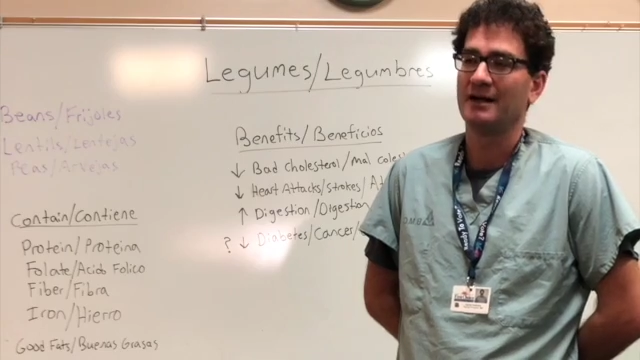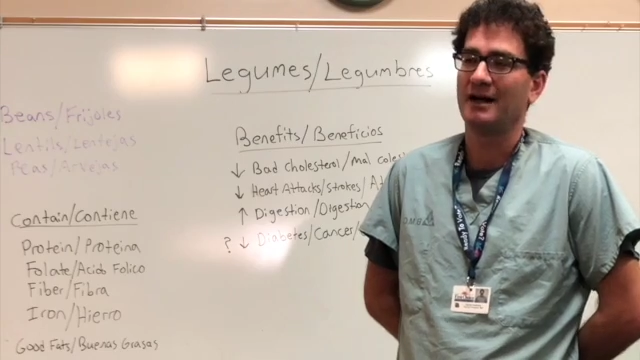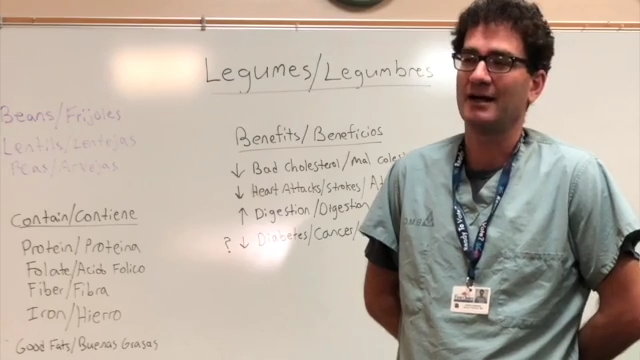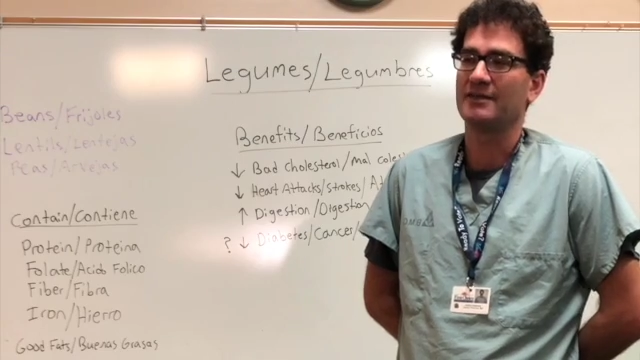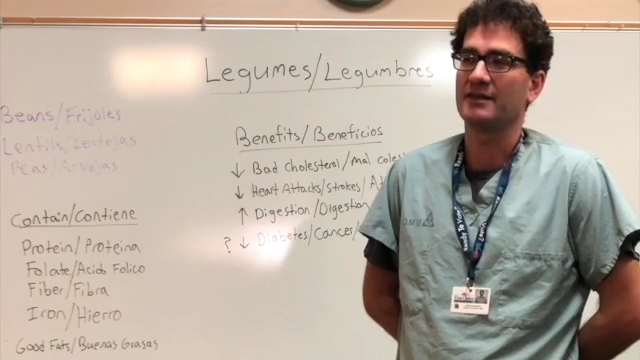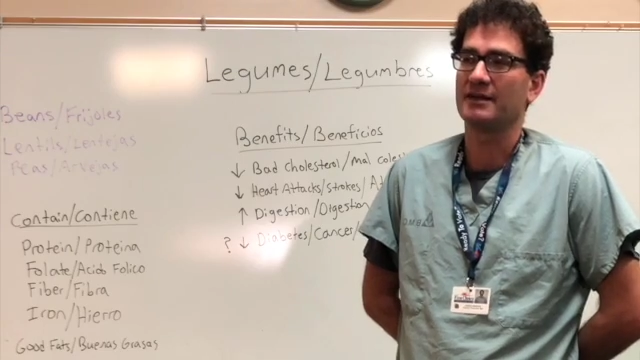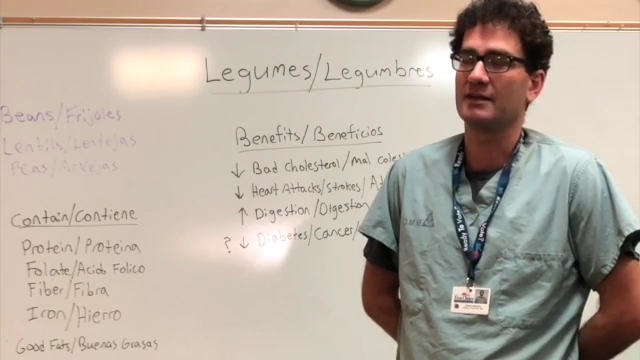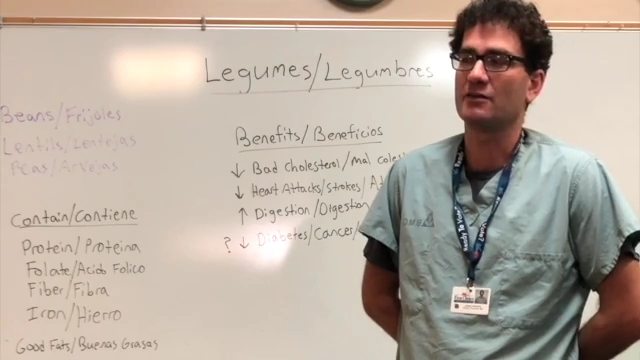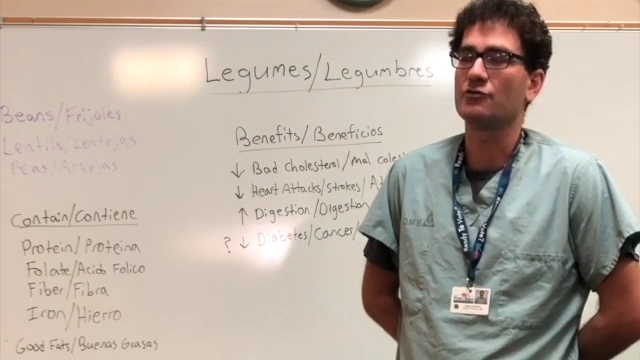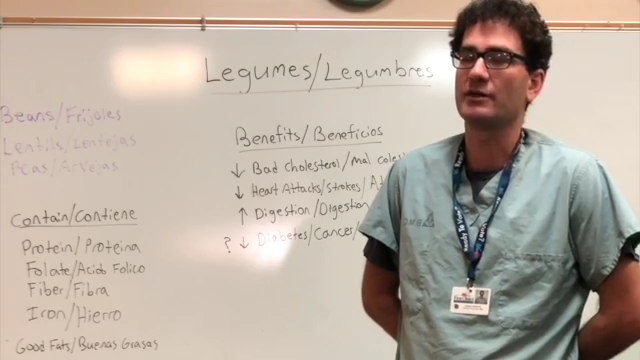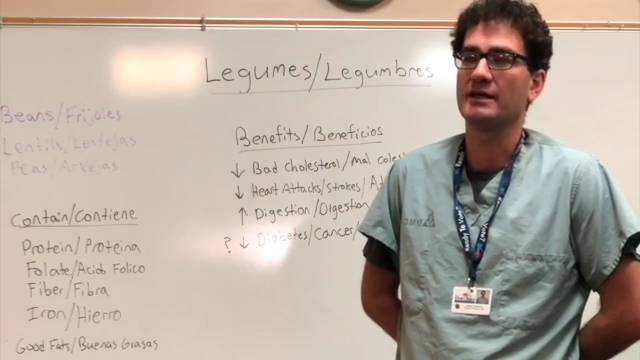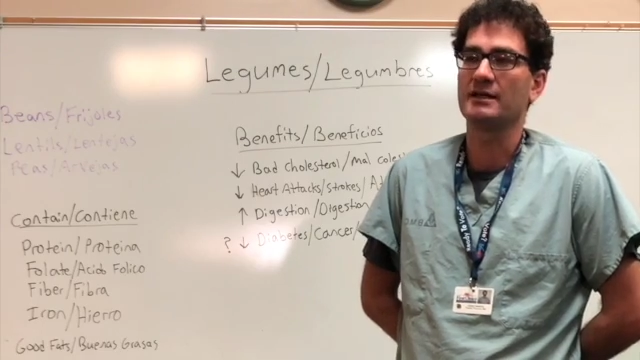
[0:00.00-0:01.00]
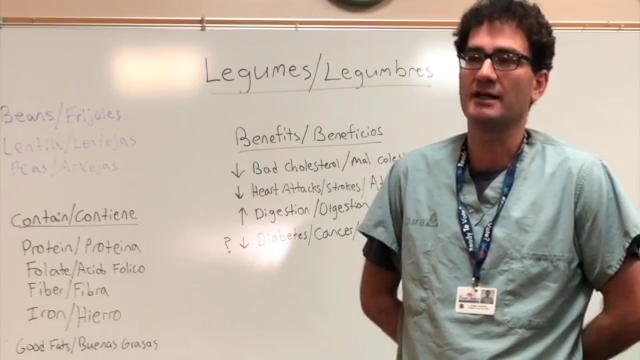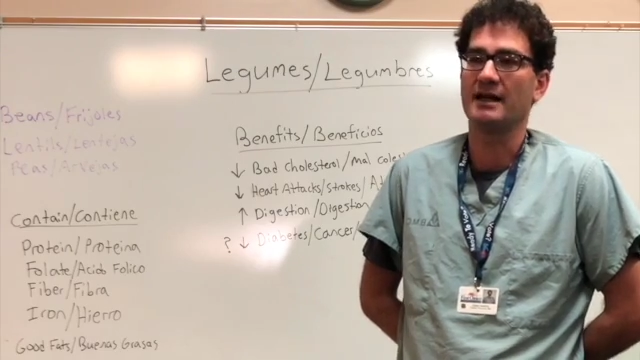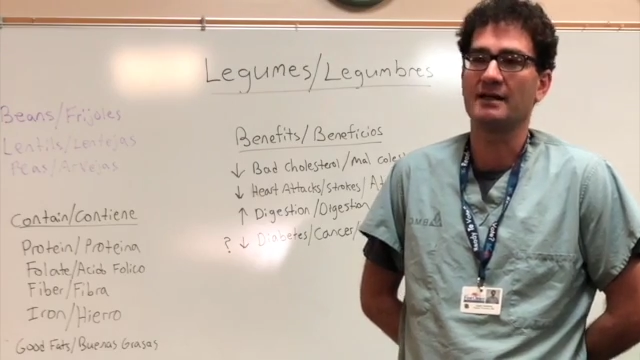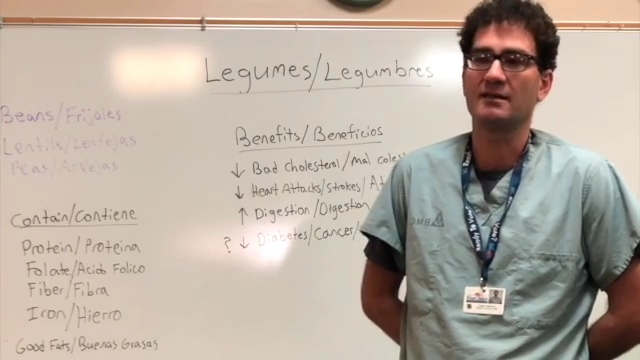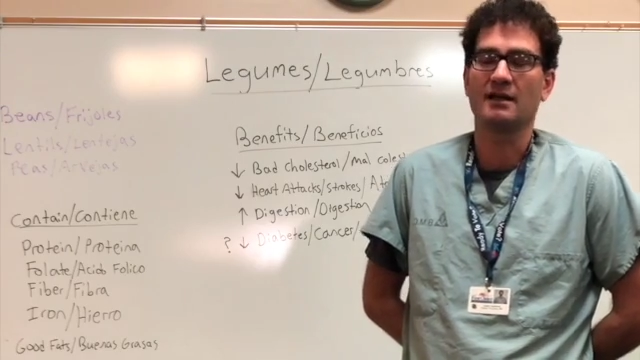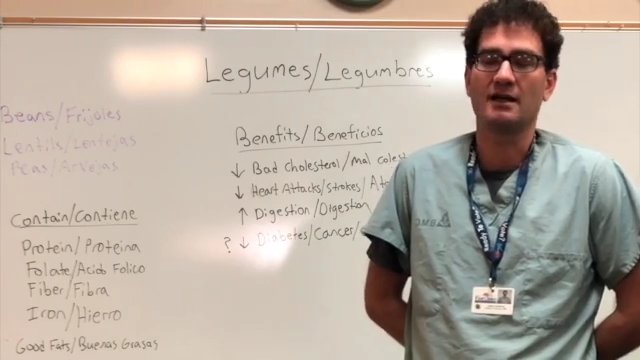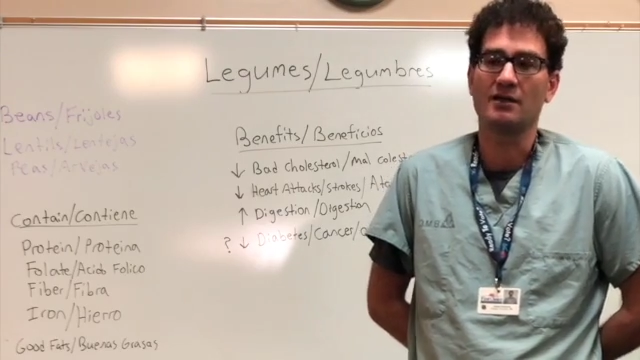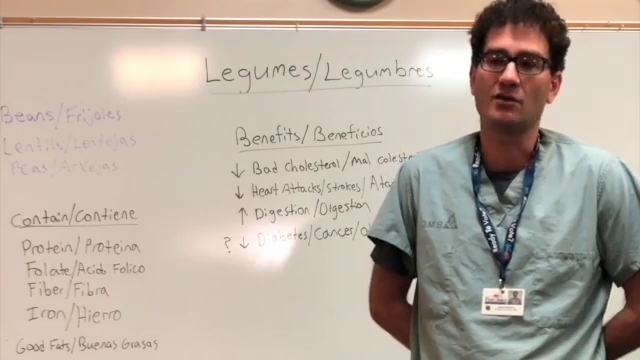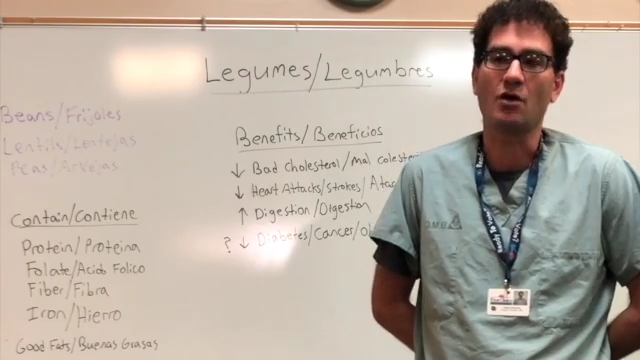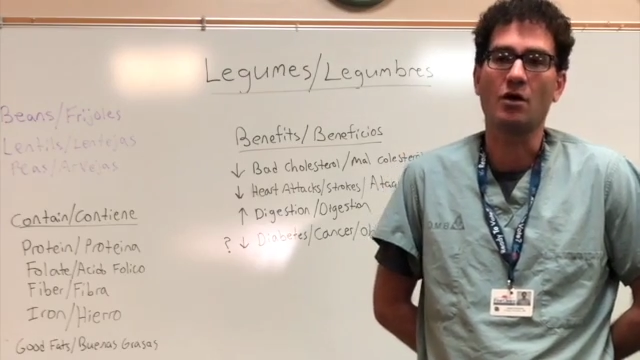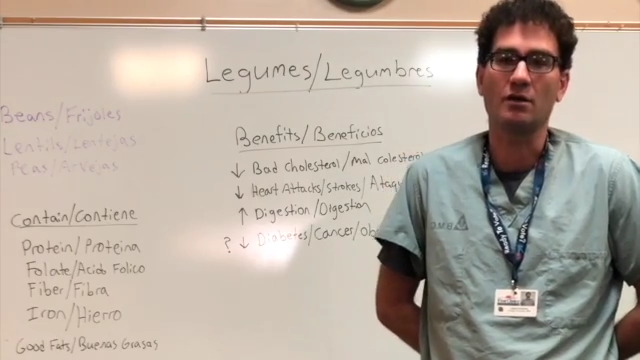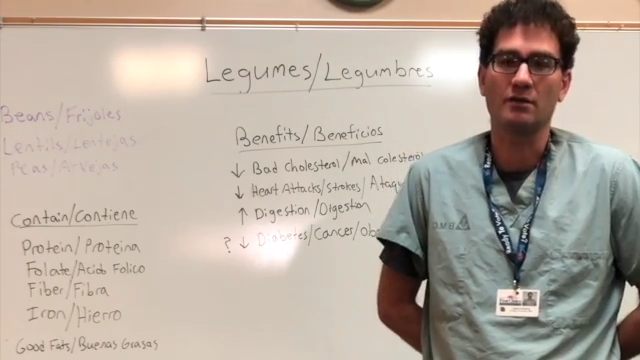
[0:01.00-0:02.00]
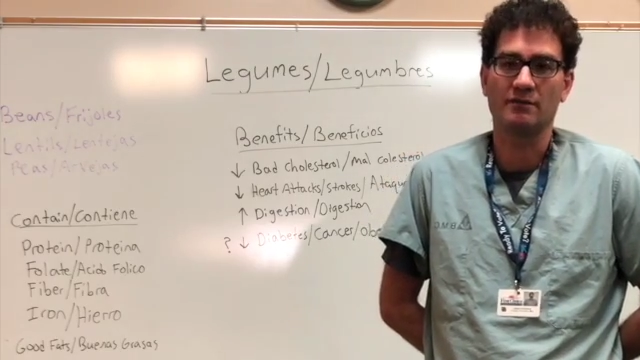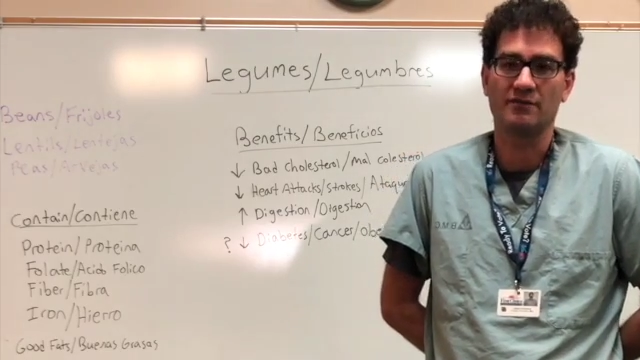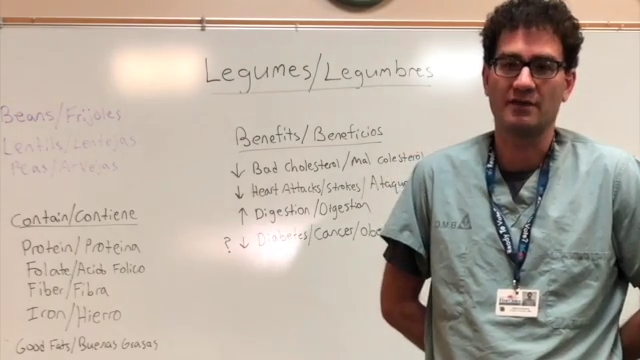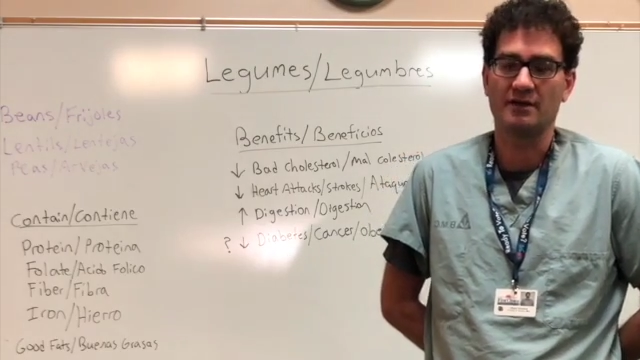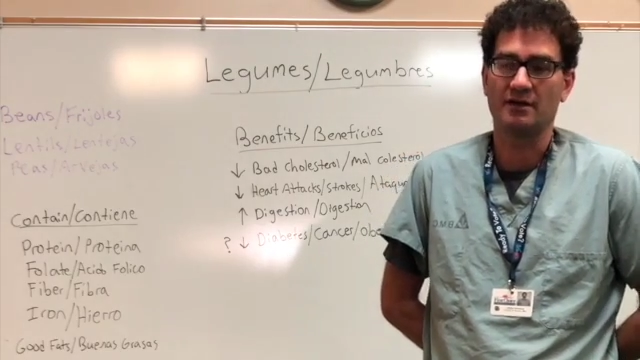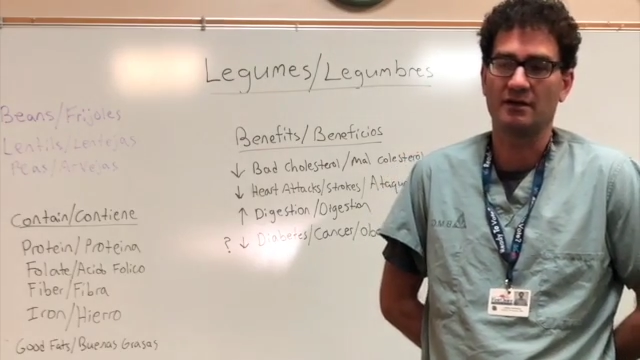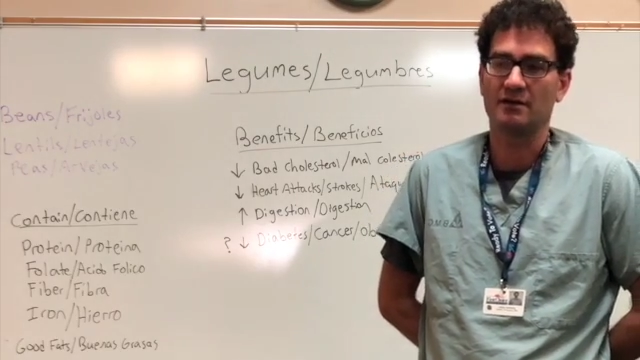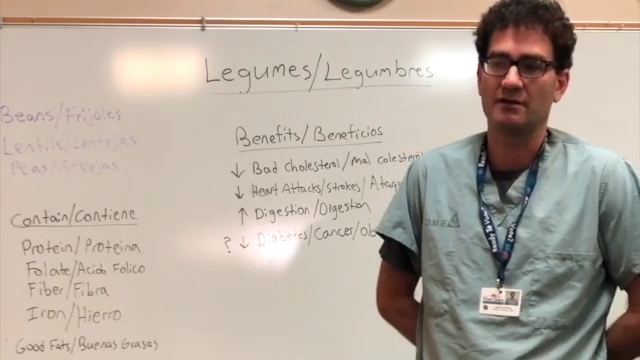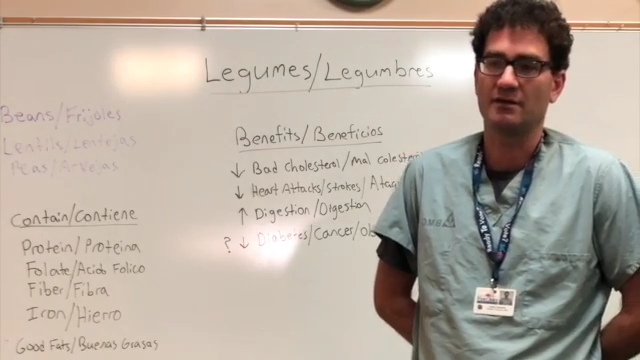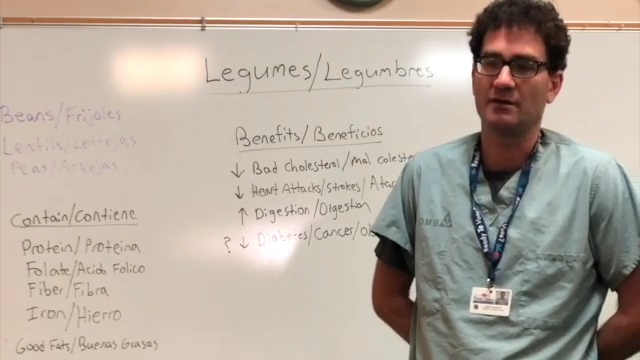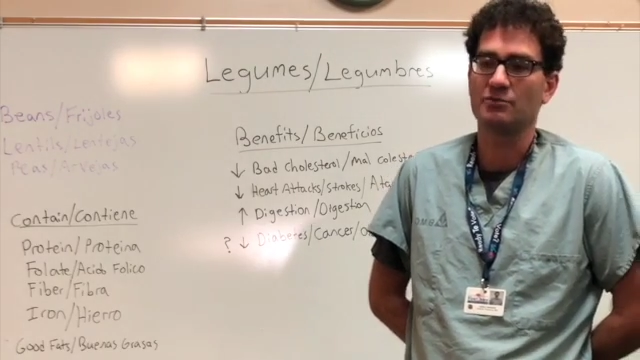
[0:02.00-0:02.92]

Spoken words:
I think it's tricky to analyze all of the